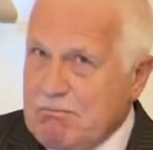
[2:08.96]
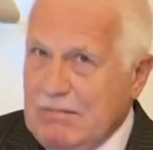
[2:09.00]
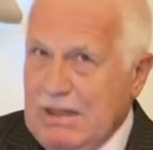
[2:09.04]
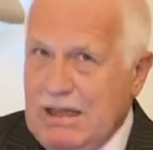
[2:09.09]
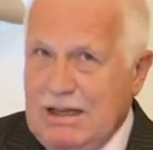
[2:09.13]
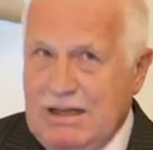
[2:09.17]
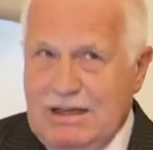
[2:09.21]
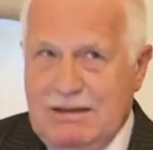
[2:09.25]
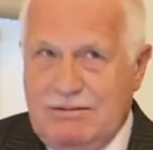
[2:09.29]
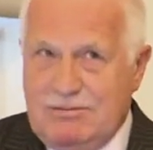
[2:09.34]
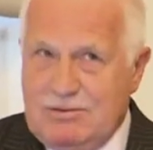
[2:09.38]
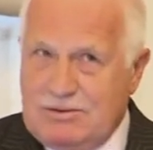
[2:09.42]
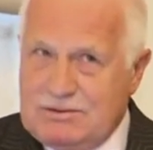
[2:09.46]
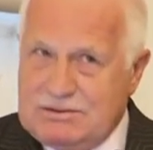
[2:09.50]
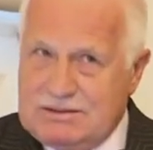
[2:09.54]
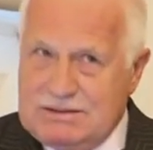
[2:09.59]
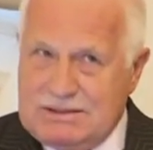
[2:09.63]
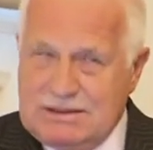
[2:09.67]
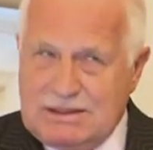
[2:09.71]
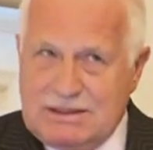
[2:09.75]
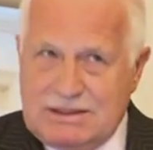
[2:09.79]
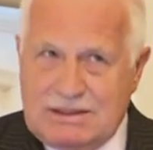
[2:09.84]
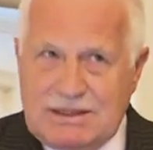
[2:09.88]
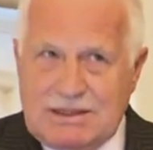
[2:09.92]
I was
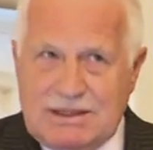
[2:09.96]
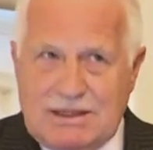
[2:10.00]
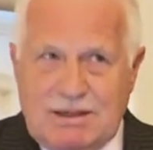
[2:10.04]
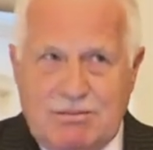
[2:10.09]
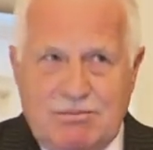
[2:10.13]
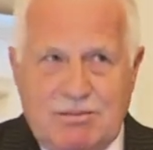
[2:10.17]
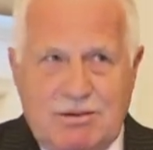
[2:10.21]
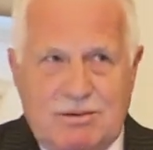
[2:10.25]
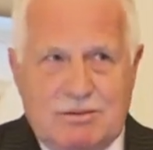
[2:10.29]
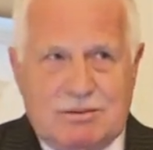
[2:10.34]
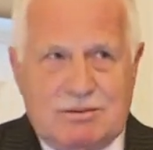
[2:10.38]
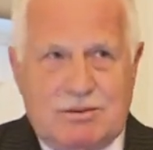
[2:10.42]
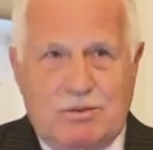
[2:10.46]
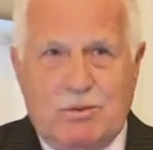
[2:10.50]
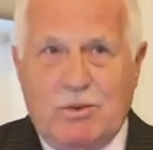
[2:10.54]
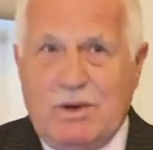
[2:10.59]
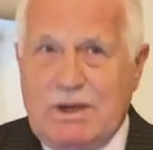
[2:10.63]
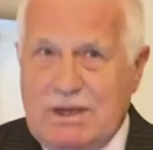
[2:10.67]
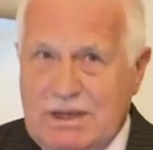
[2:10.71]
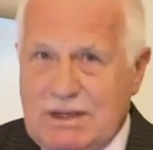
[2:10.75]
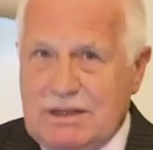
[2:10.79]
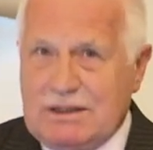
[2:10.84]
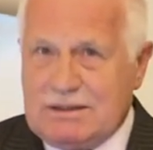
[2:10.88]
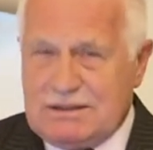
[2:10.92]
thinking about
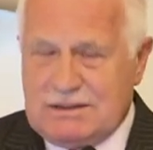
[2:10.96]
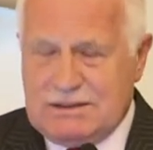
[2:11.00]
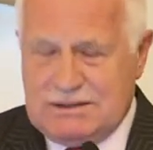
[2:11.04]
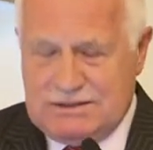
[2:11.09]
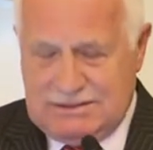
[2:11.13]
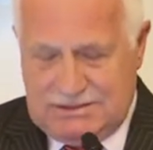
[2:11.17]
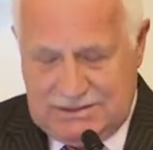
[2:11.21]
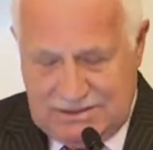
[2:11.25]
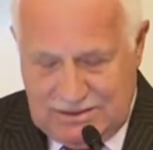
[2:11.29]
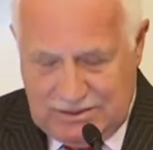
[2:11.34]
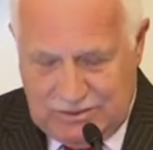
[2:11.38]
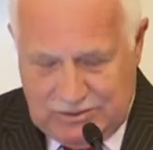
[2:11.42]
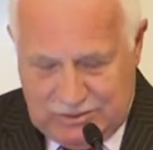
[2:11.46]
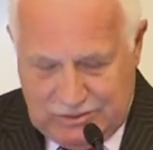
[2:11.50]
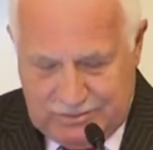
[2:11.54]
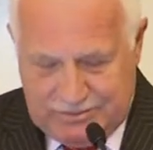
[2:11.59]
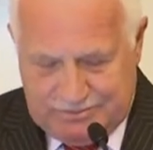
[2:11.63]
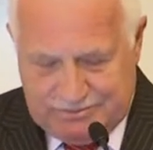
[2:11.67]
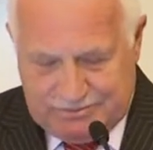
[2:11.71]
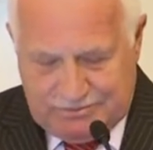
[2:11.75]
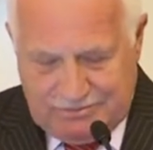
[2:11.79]
why it is so.